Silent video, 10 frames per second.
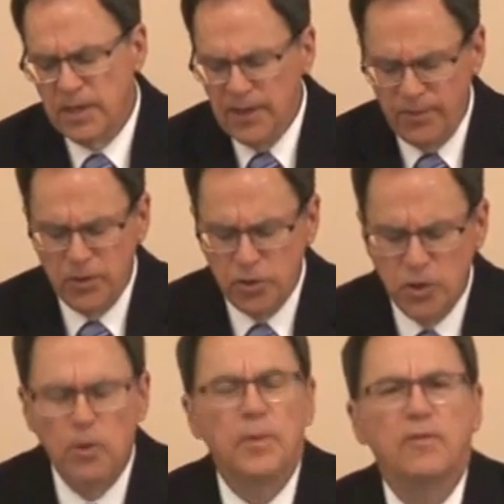given to
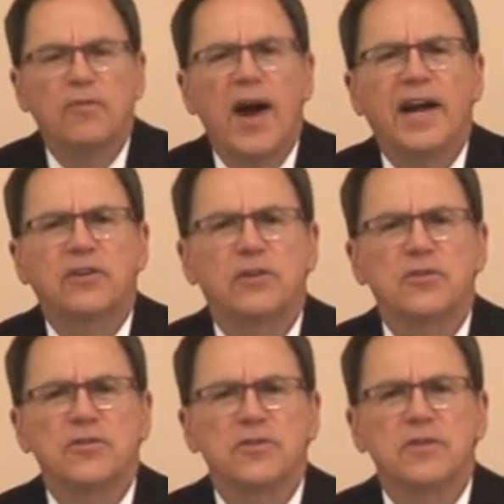human
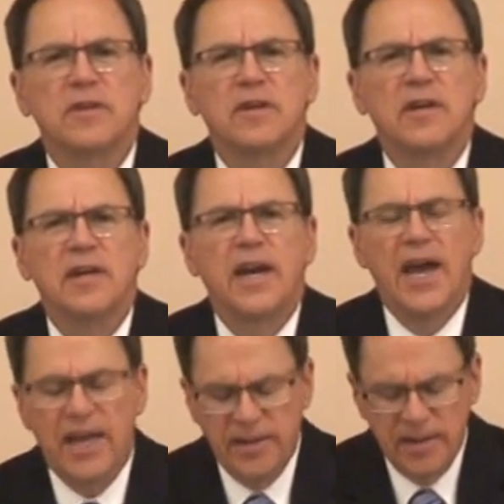factors
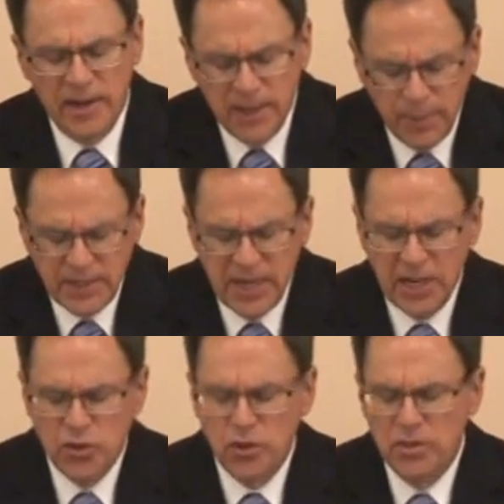and
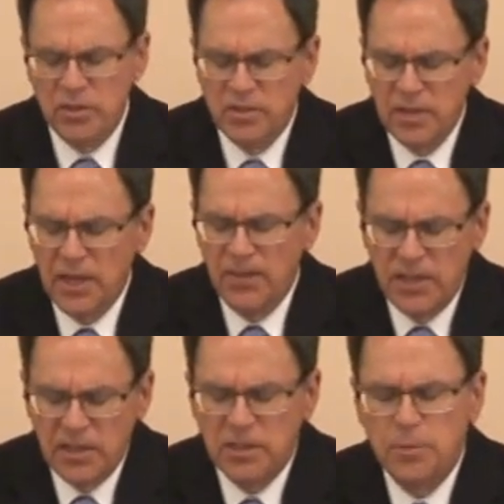limitations in
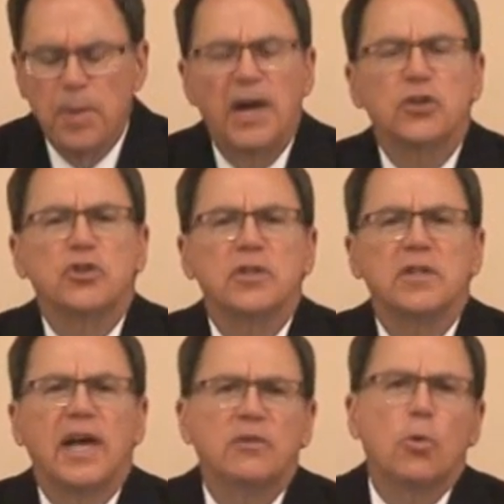the
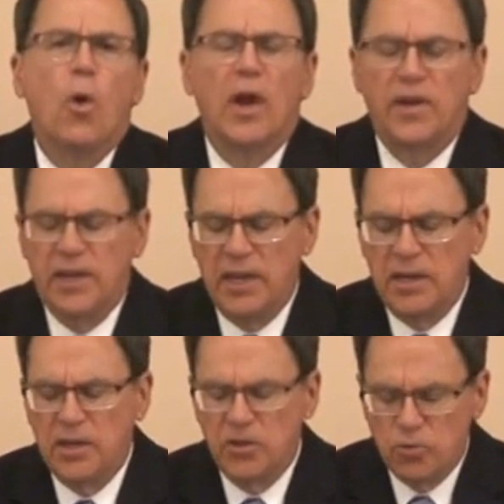inspection and quality
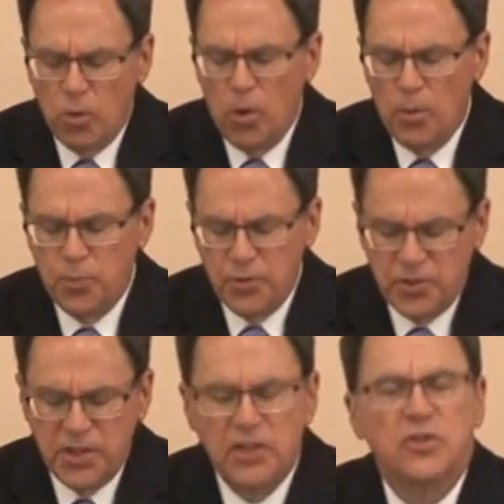control
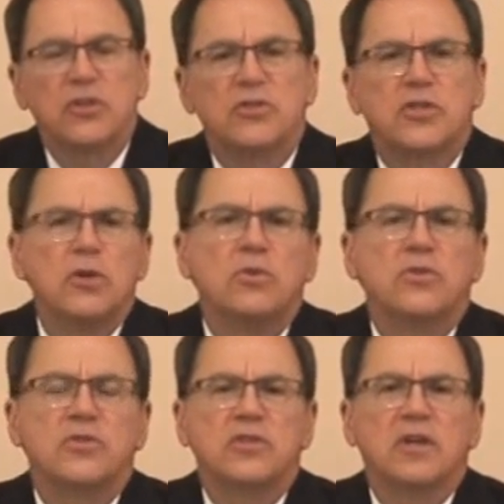procedures
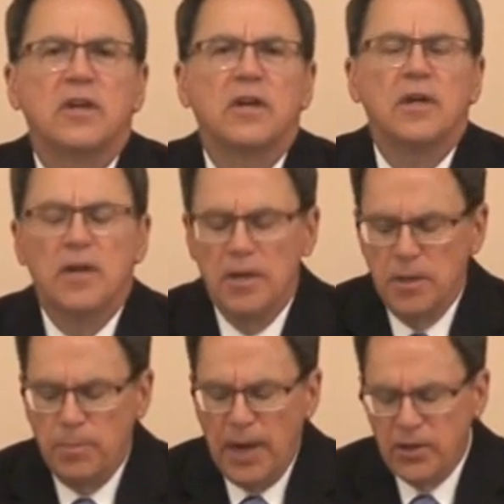used
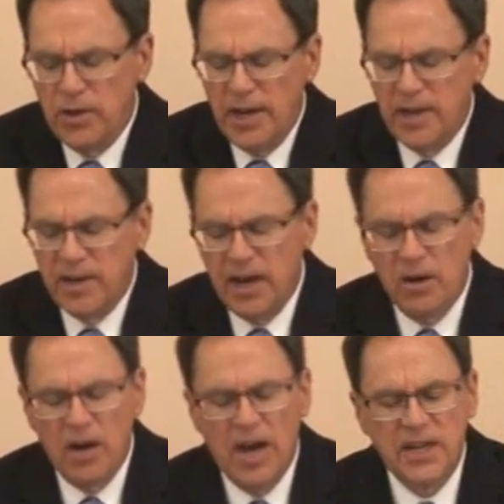by United
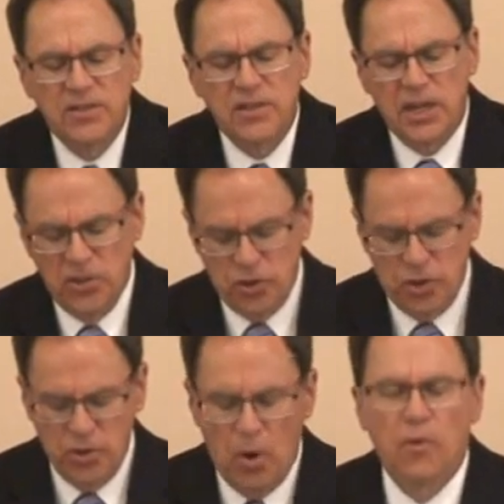Airlines
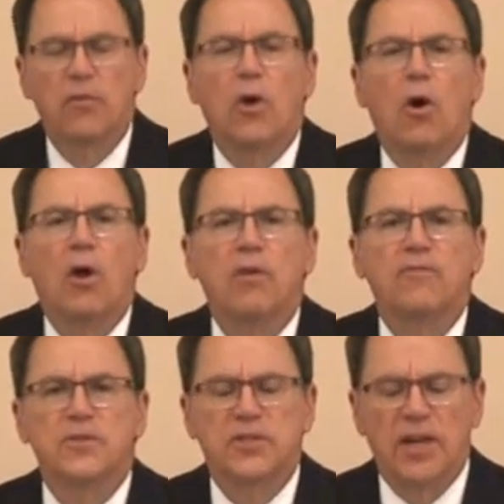engine overhaul
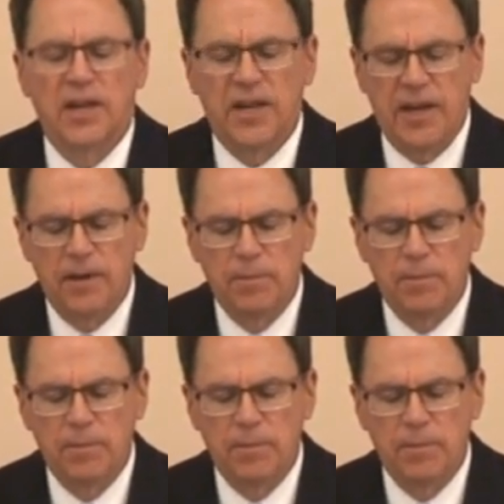facility.